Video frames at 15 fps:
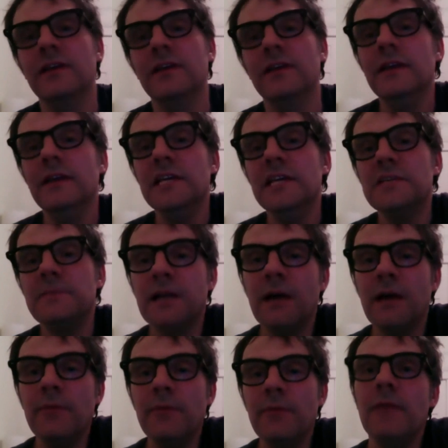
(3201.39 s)
Is becoming
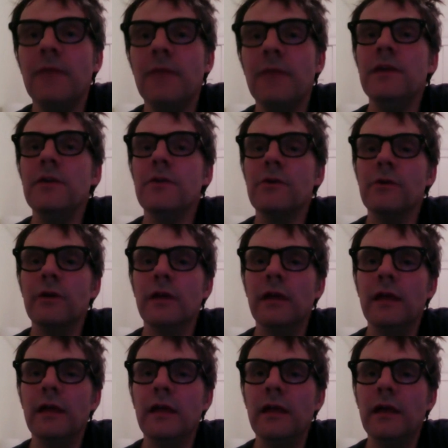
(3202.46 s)
a more
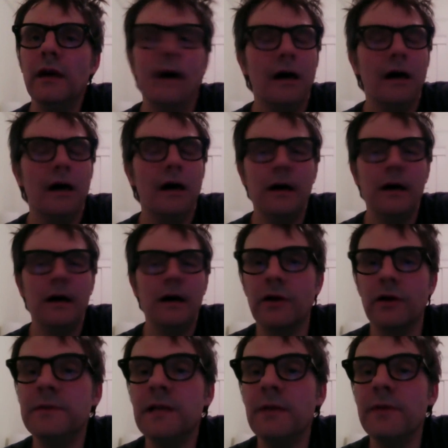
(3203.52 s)

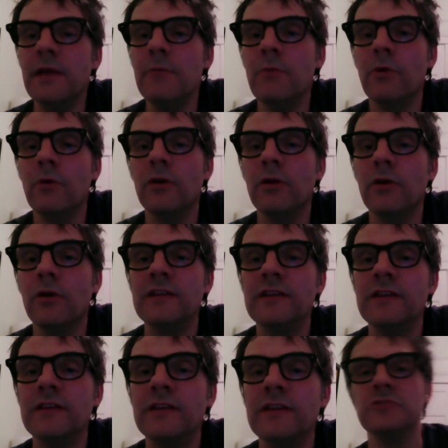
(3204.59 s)
advanced
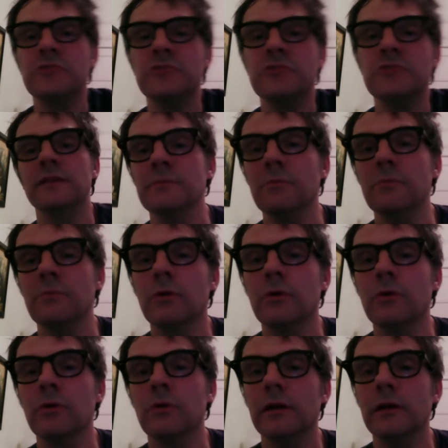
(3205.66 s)
instrumentalist more...
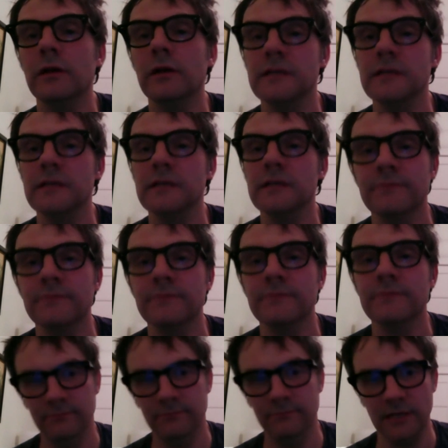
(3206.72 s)
one more
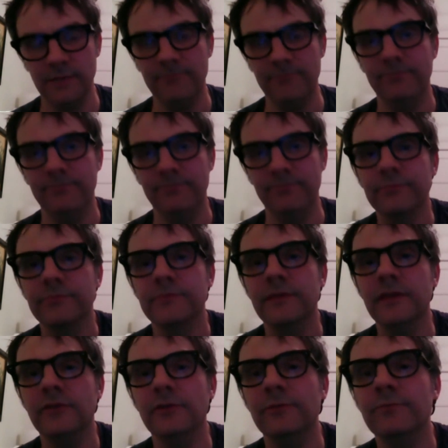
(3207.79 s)
time. Take
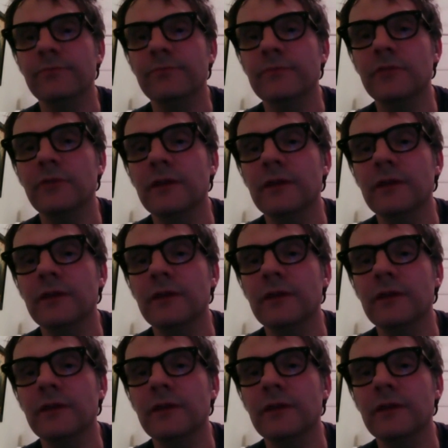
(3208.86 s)
two, take three.